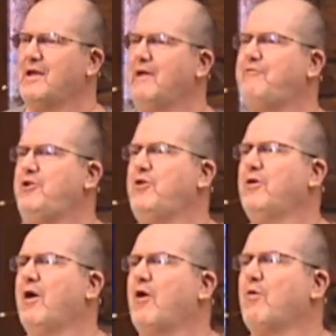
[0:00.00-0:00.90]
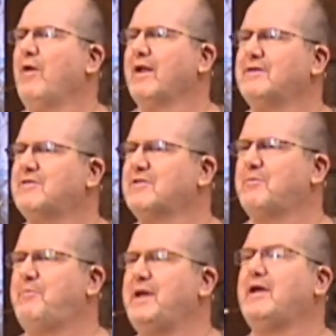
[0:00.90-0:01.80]
if you are willing to
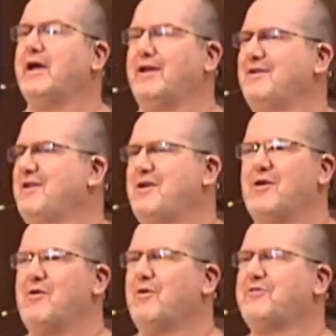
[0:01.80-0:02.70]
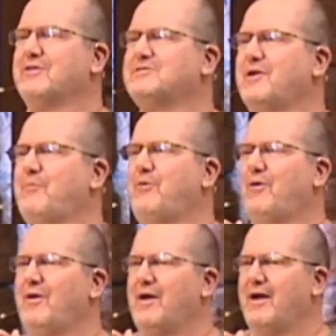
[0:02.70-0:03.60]
begin with a
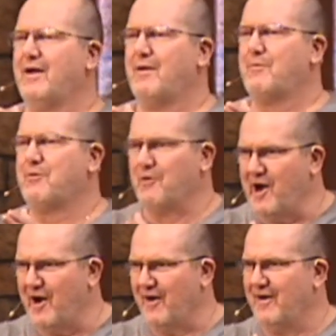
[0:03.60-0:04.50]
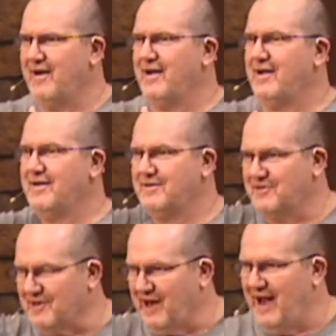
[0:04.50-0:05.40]
simple prayer
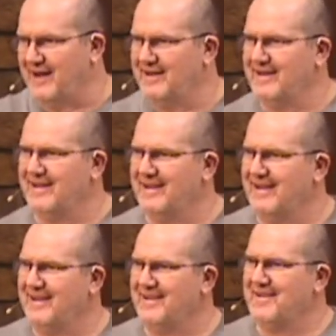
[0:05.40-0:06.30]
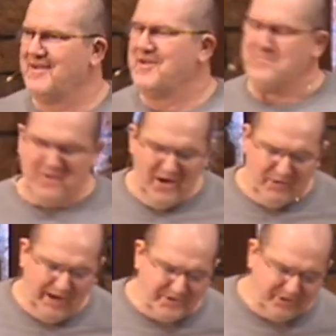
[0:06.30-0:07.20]
to God.
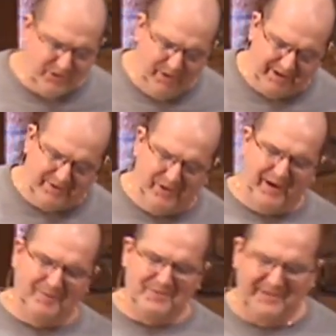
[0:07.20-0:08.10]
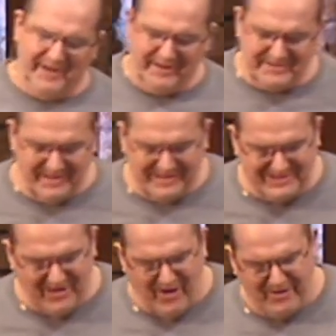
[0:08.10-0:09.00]
Rachel's going to uh, lead us in a
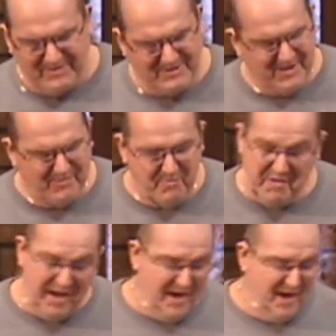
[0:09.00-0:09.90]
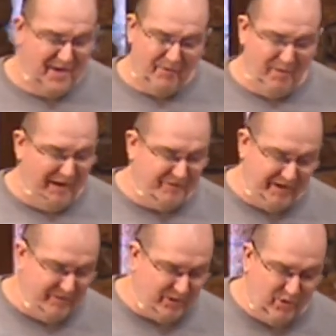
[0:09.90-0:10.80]
song. It's a, one of my
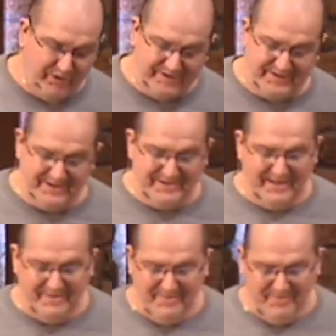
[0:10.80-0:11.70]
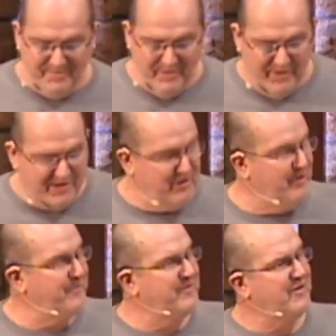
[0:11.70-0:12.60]
favorite choruses that, that we
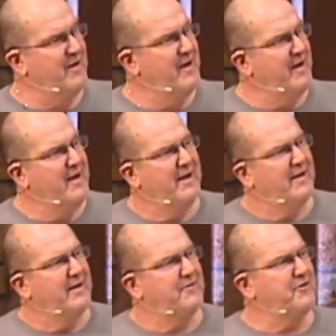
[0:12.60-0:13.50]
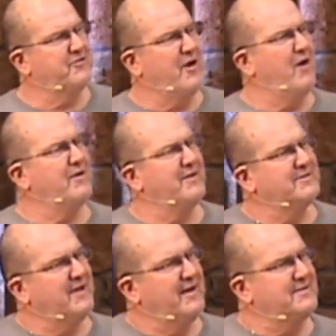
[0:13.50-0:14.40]
do. It's, it's a song that
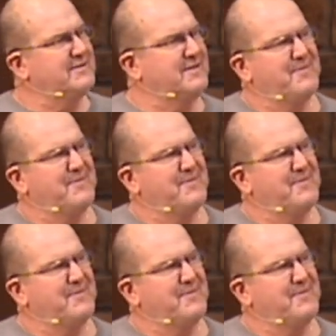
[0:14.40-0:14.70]
says,